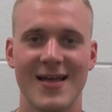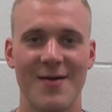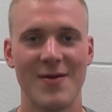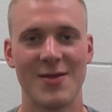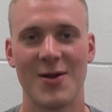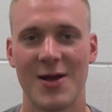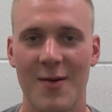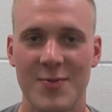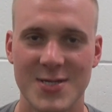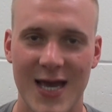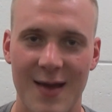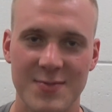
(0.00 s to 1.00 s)
I've been there a couple
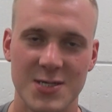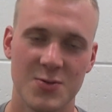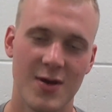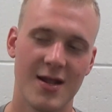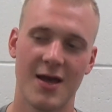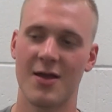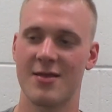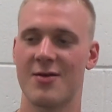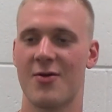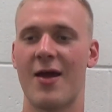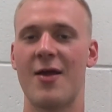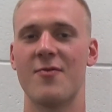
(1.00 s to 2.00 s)
times. It's right
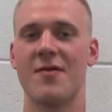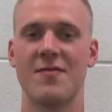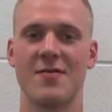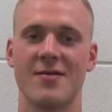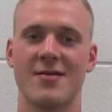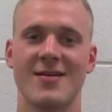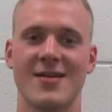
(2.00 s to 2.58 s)
on Grand River.